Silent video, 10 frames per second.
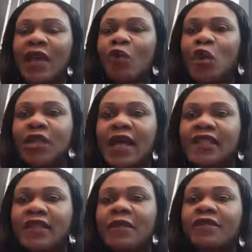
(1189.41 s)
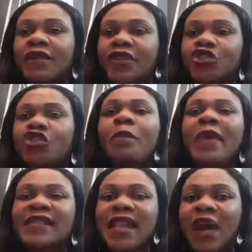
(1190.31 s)
What are some of the
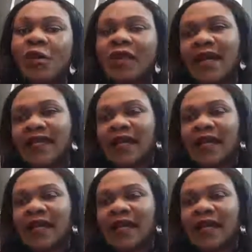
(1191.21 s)
drawbacks? How would that,